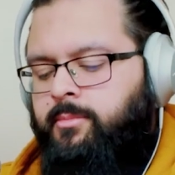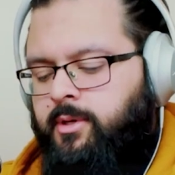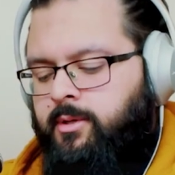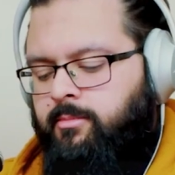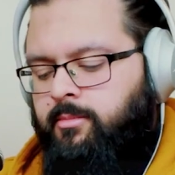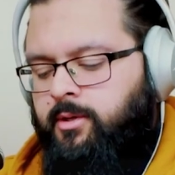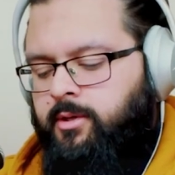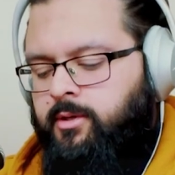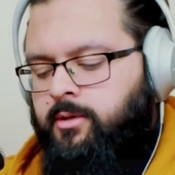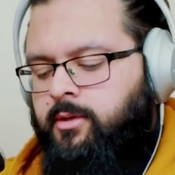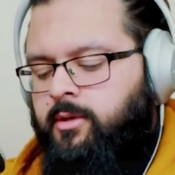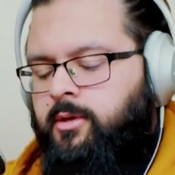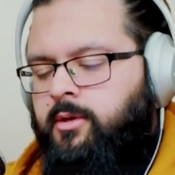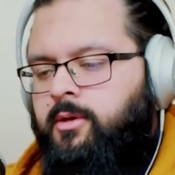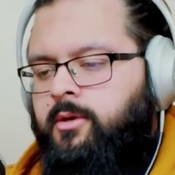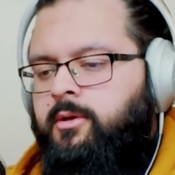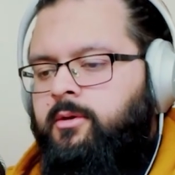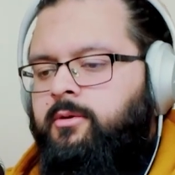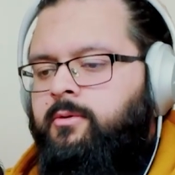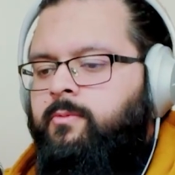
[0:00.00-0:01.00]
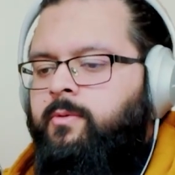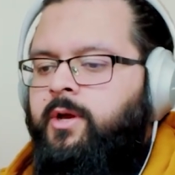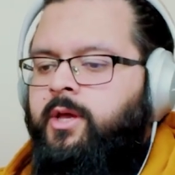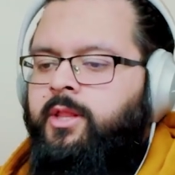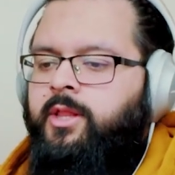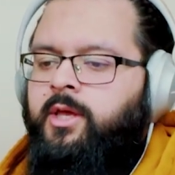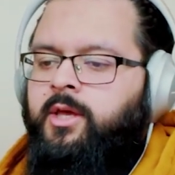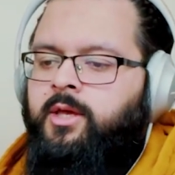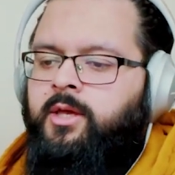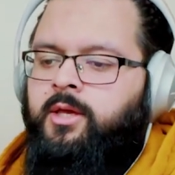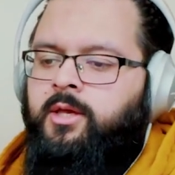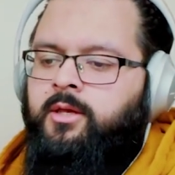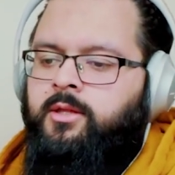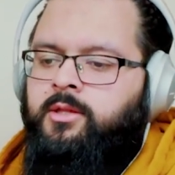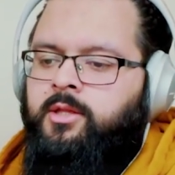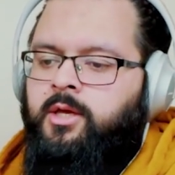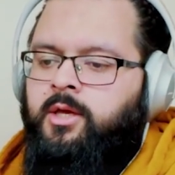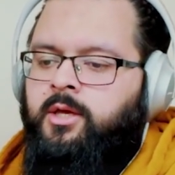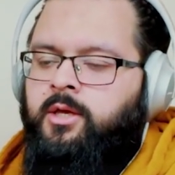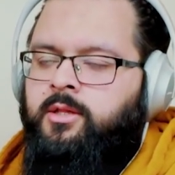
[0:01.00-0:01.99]
maybe, where
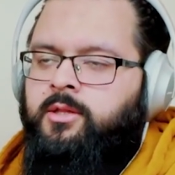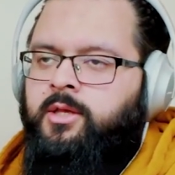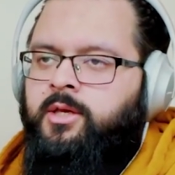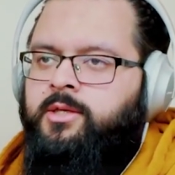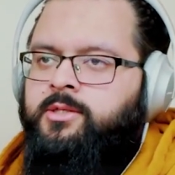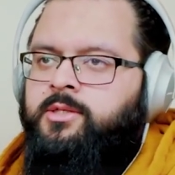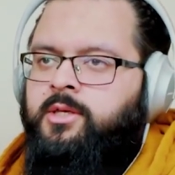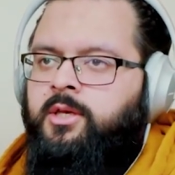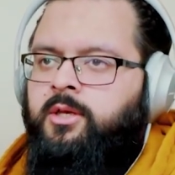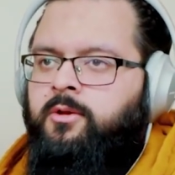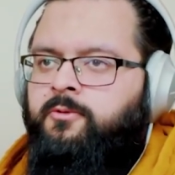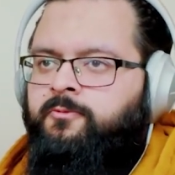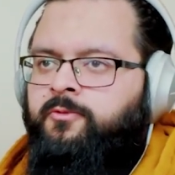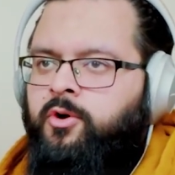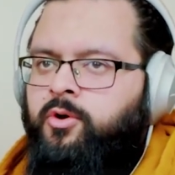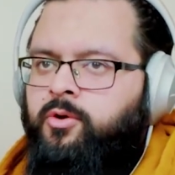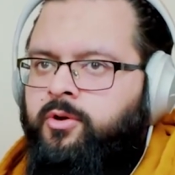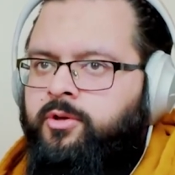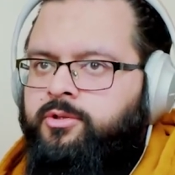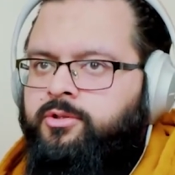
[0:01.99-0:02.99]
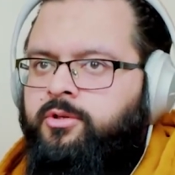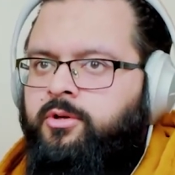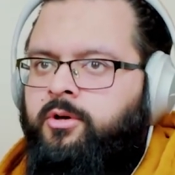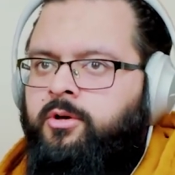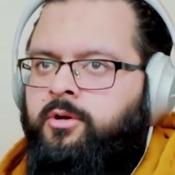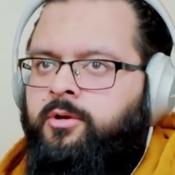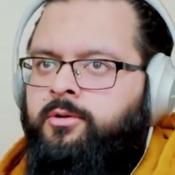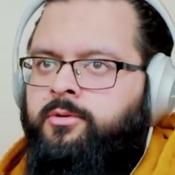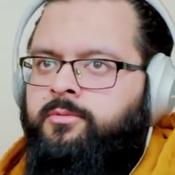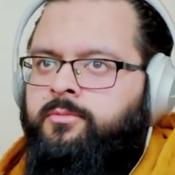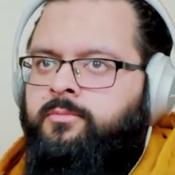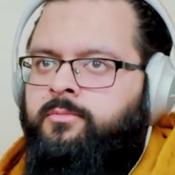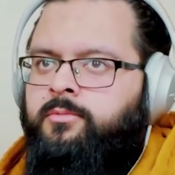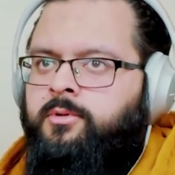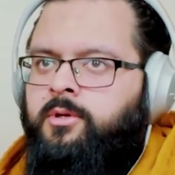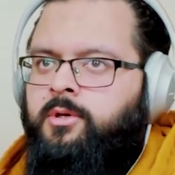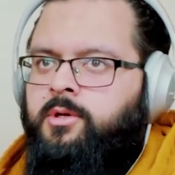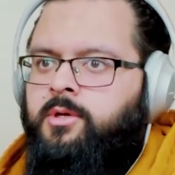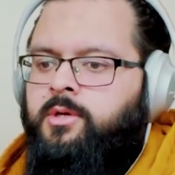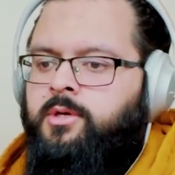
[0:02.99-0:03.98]
they say focus on
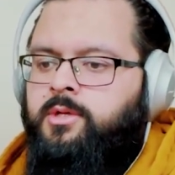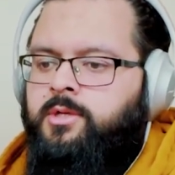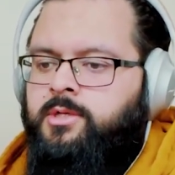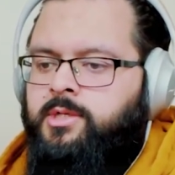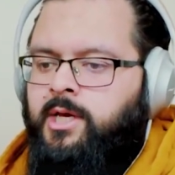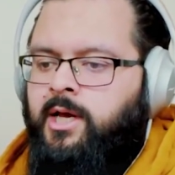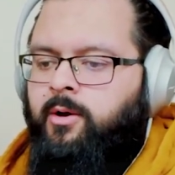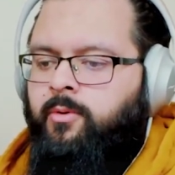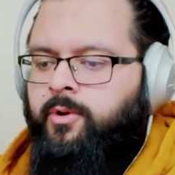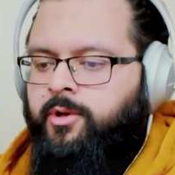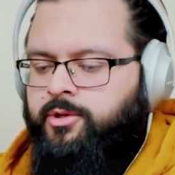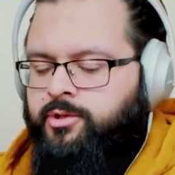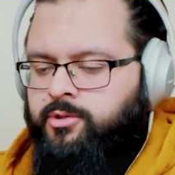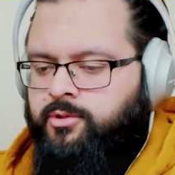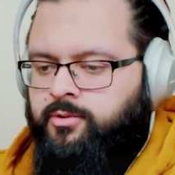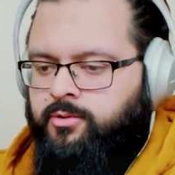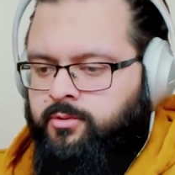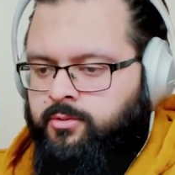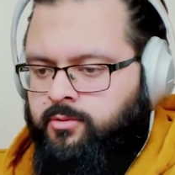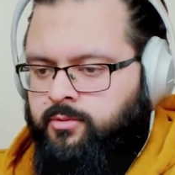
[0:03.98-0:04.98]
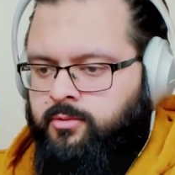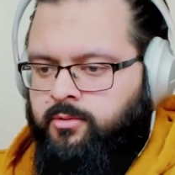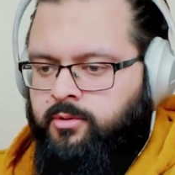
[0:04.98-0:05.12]
dawah to